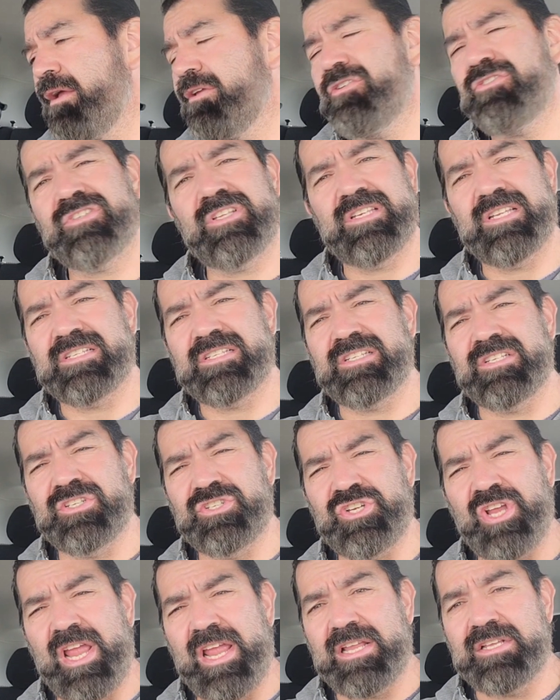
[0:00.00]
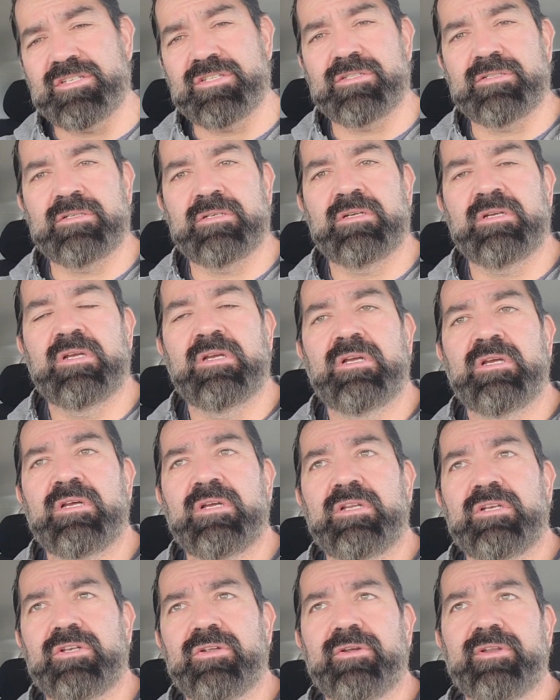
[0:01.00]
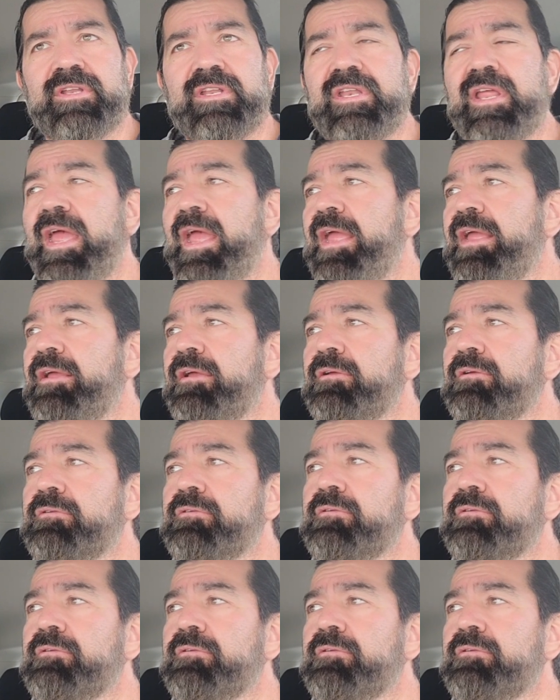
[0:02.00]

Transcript: Usually doesn't change during the day,